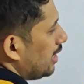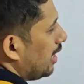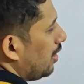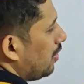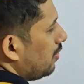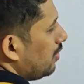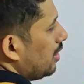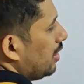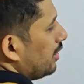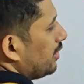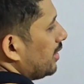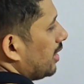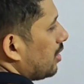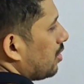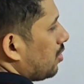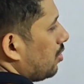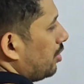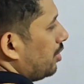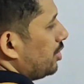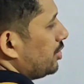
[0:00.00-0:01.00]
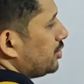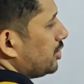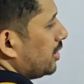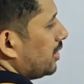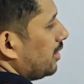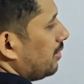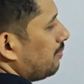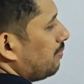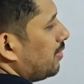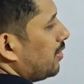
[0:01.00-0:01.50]
Now the condition
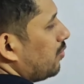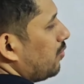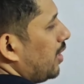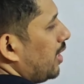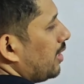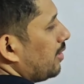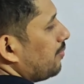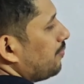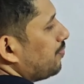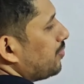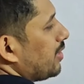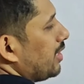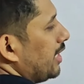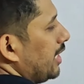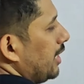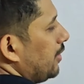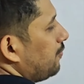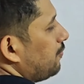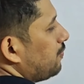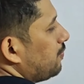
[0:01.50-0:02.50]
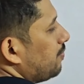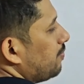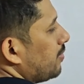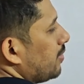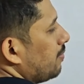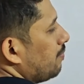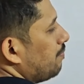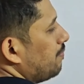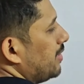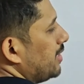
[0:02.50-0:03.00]
number 1, if
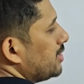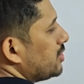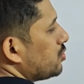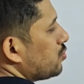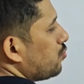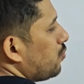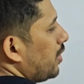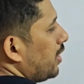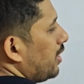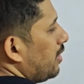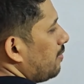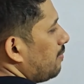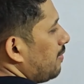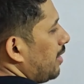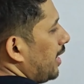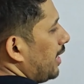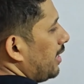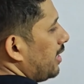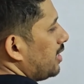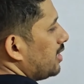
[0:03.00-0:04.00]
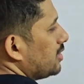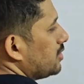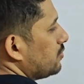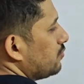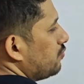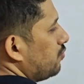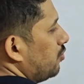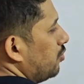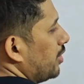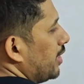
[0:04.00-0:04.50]
b square minus
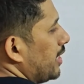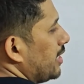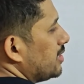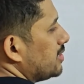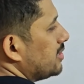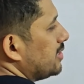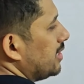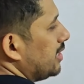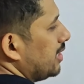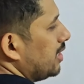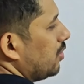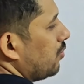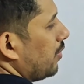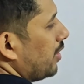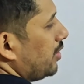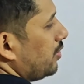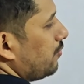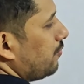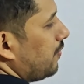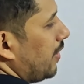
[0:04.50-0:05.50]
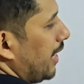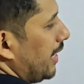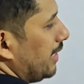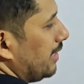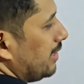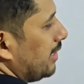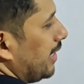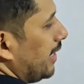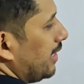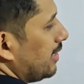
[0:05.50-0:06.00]
4ac, when you
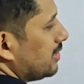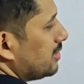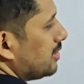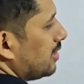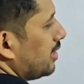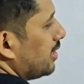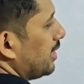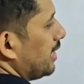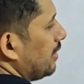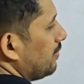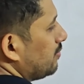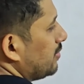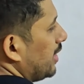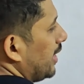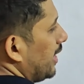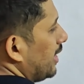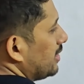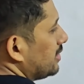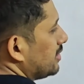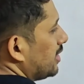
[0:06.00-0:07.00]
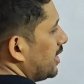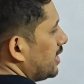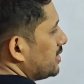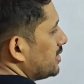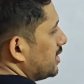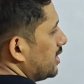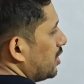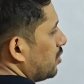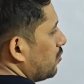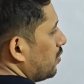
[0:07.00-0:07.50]
find the answer, if the answer
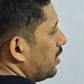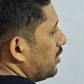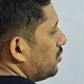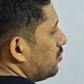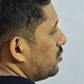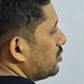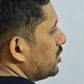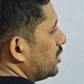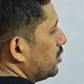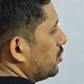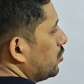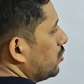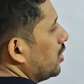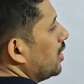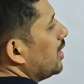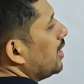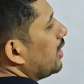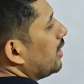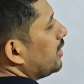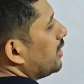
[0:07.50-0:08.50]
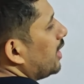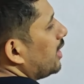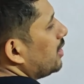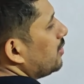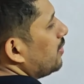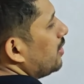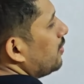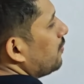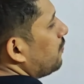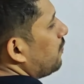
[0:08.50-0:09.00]
is equal to 0,
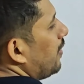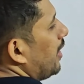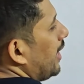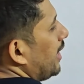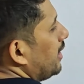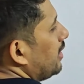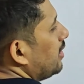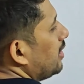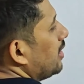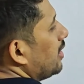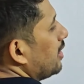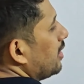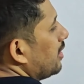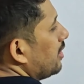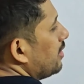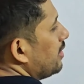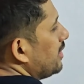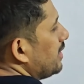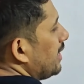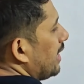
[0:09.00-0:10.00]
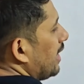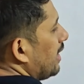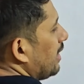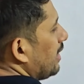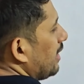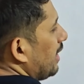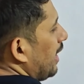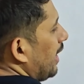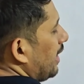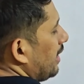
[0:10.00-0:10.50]
then we will find real
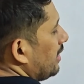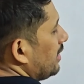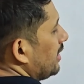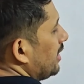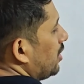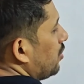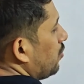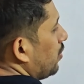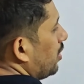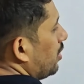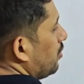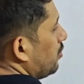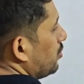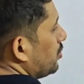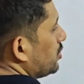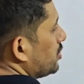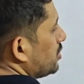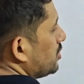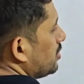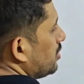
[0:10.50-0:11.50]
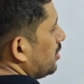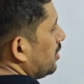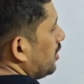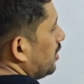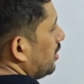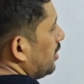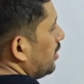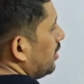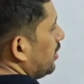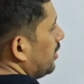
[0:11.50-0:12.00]
and equal roots.
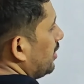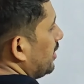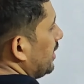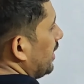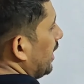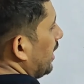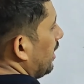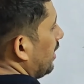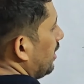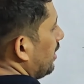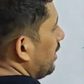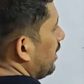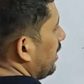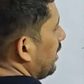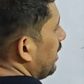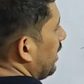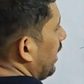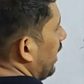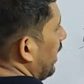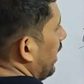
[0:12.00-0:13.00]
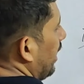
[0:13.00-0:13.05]
Real